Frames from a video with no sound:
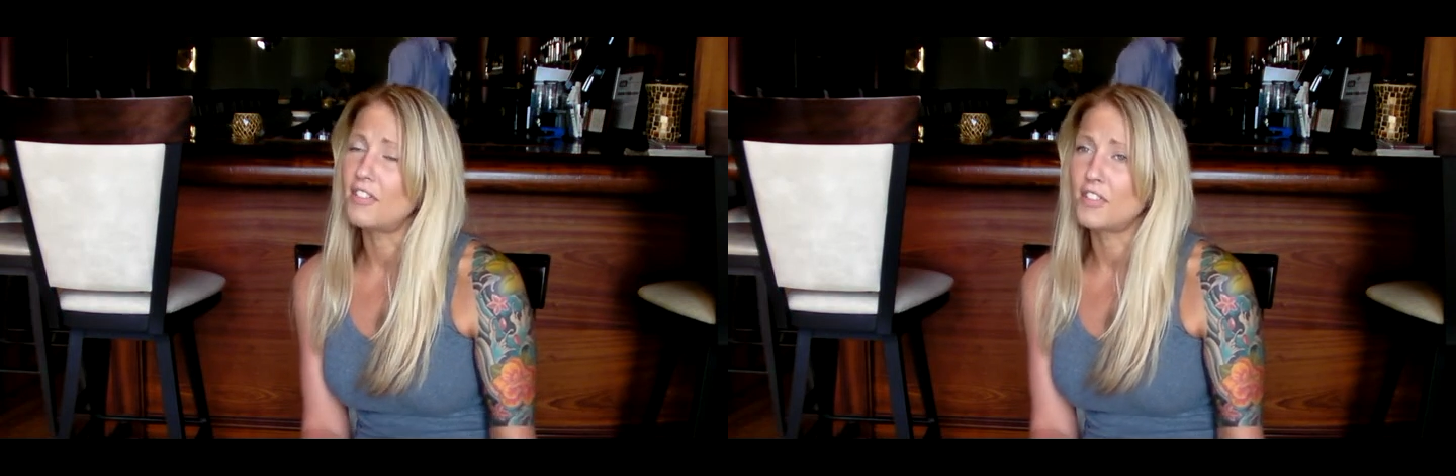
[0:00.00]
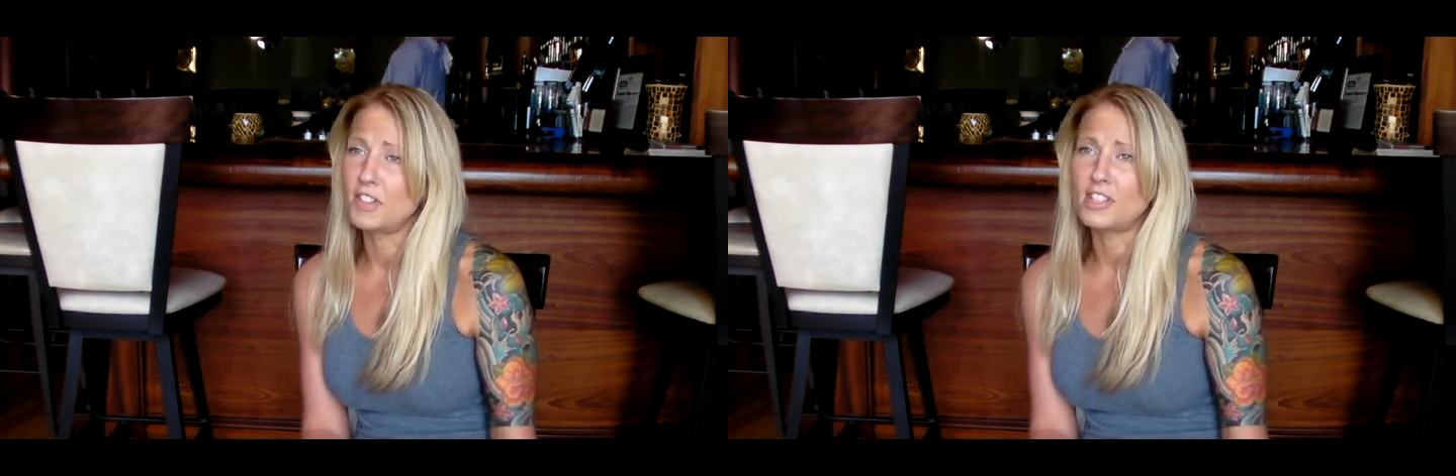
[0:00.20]

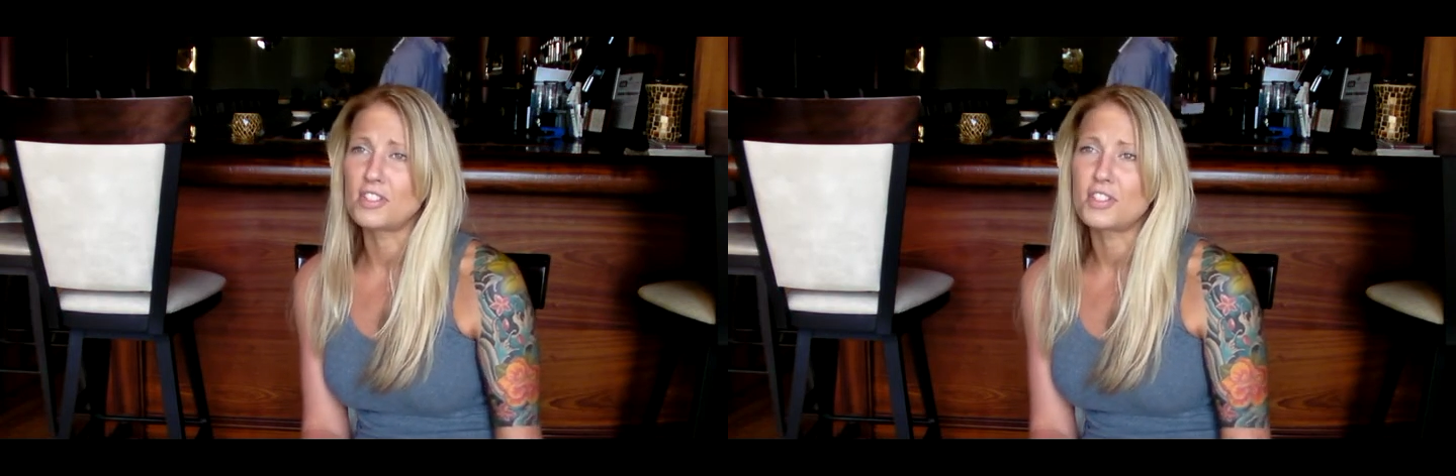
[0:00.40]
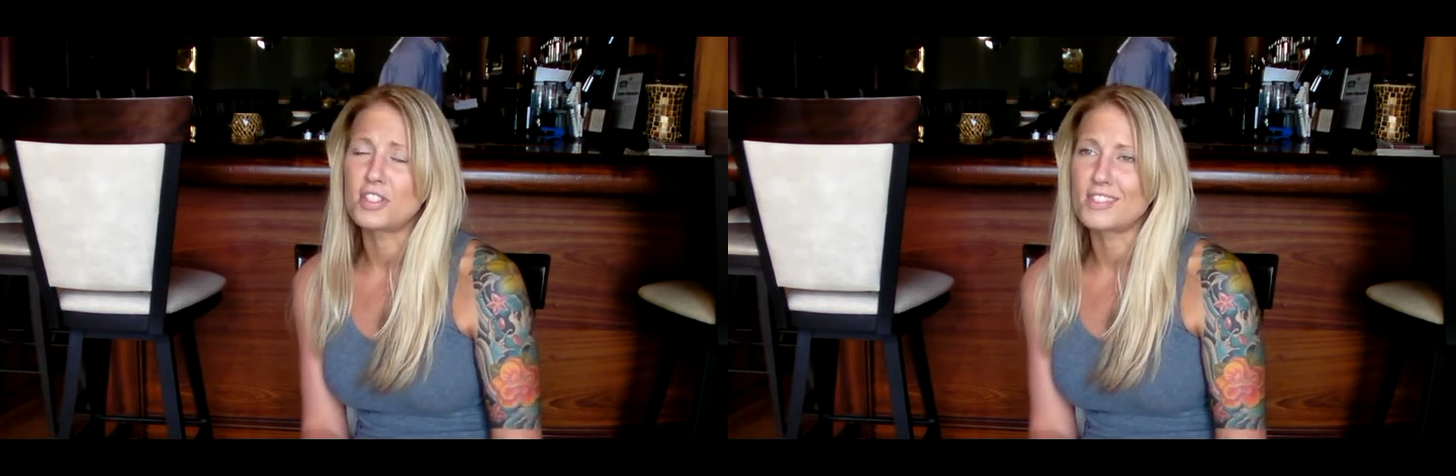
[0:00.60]
for lunch
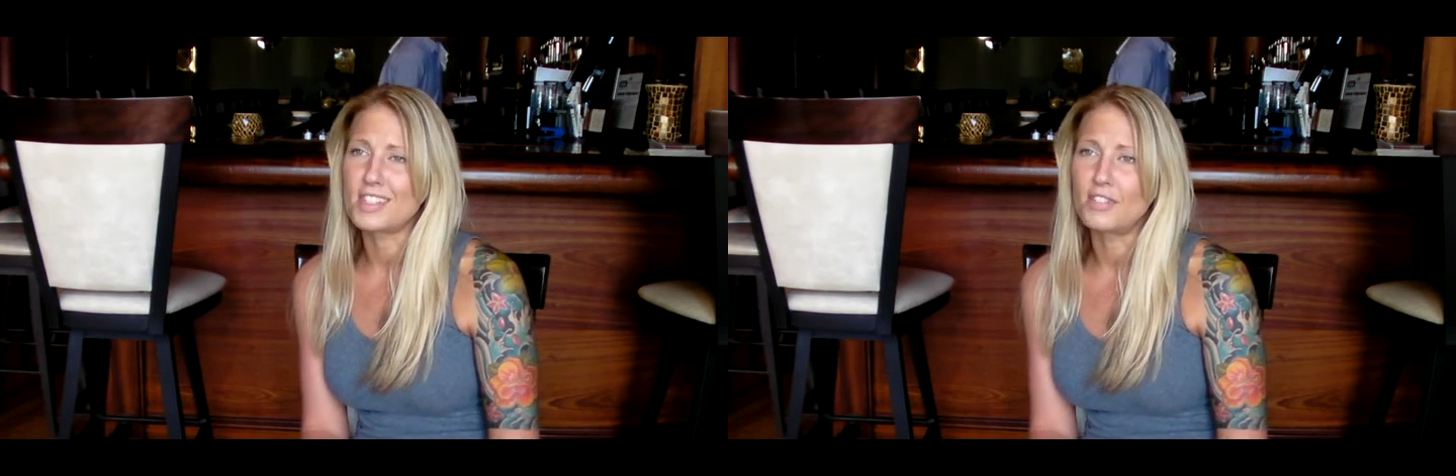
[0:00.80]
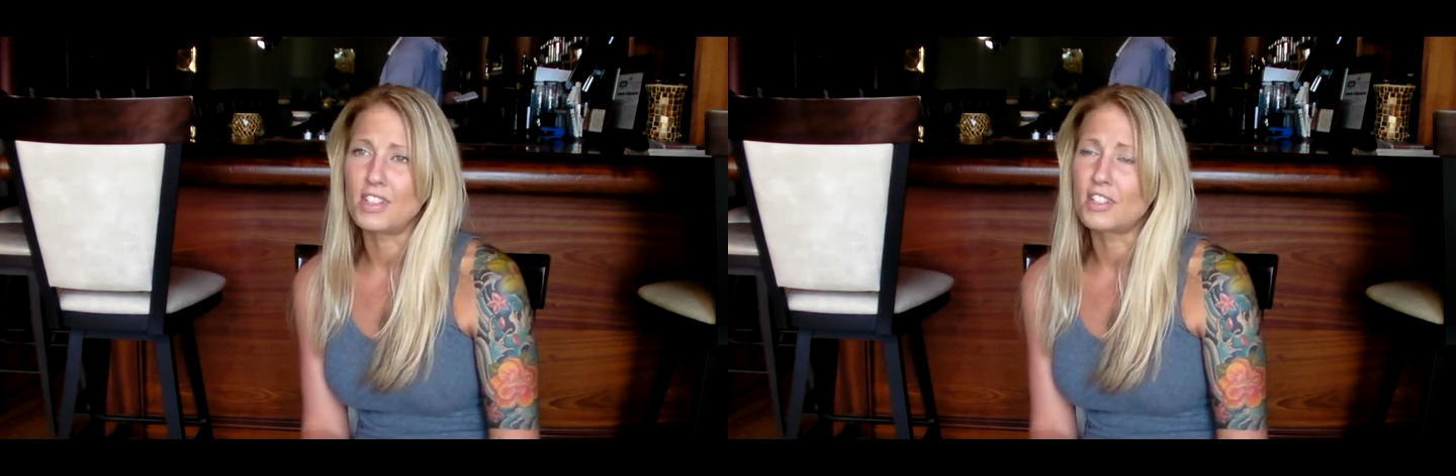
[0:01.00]

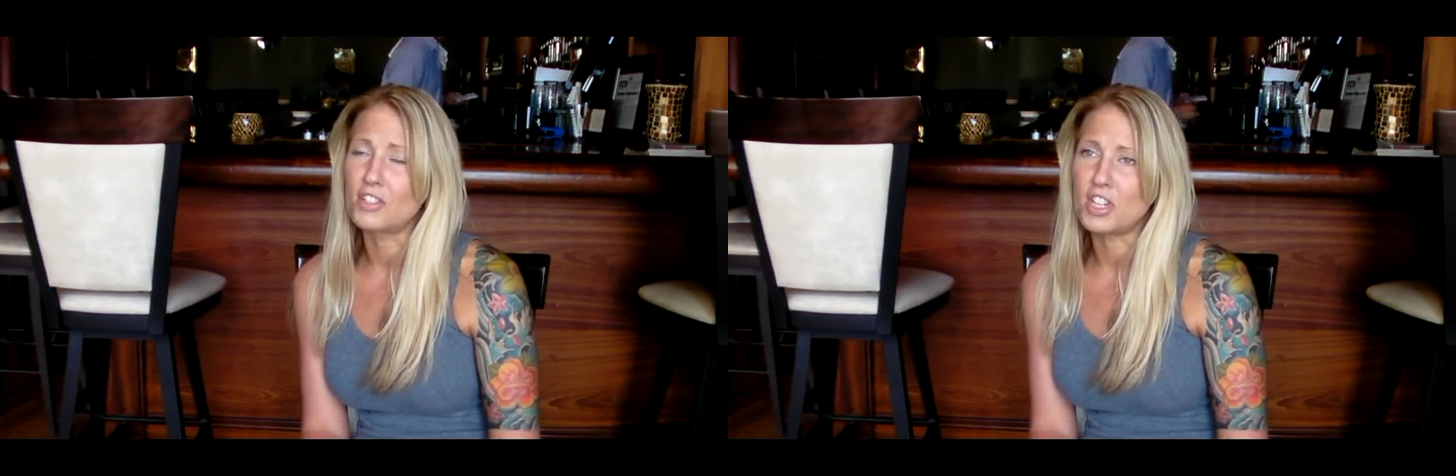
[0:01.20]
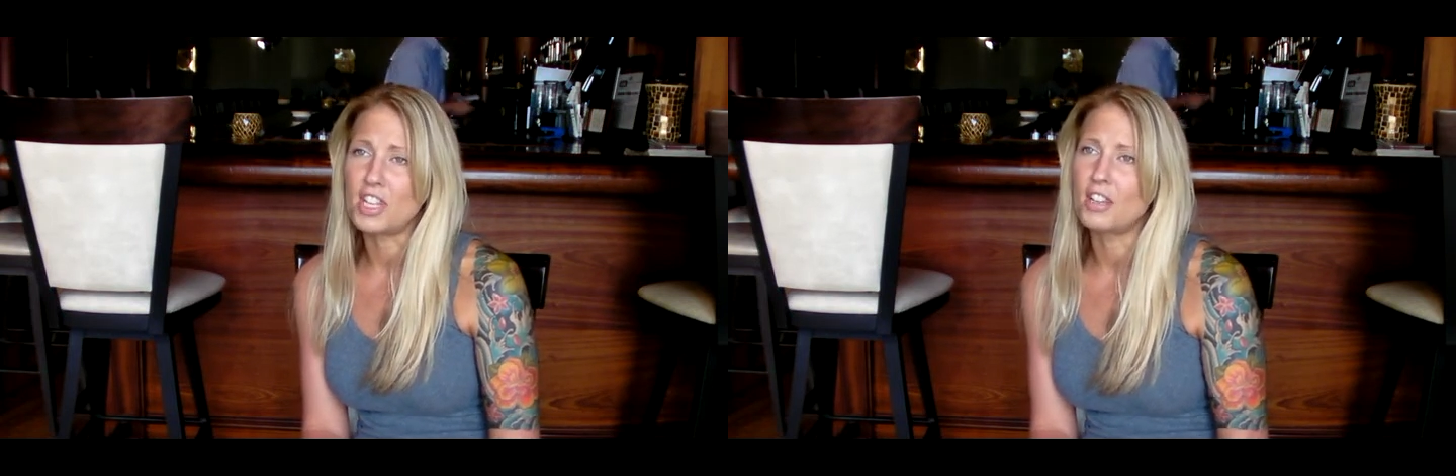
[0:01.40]
instead of eating at a
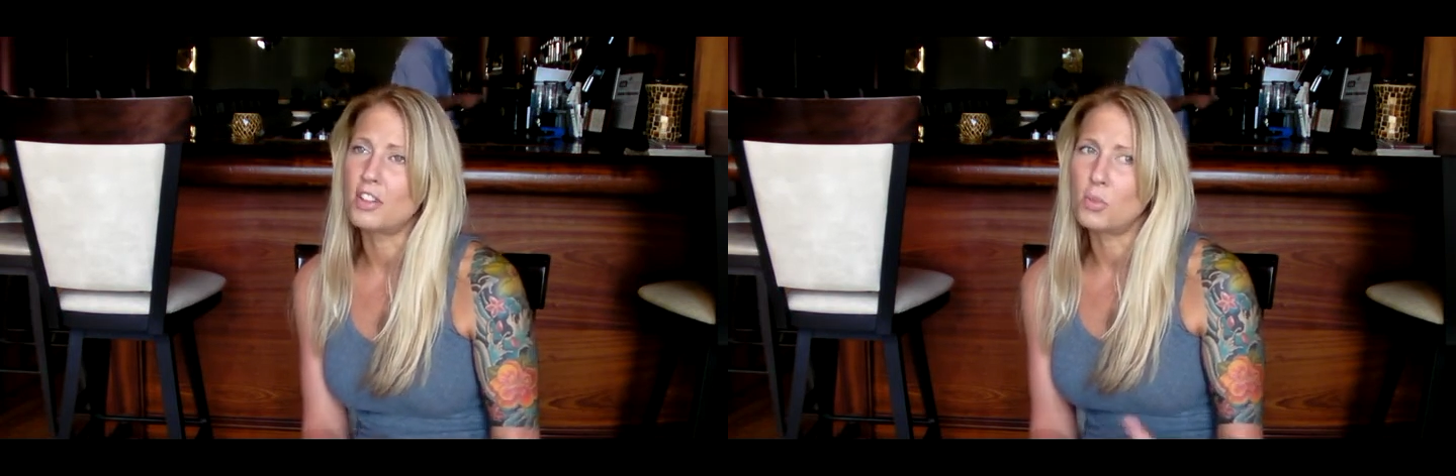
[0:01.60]
chain.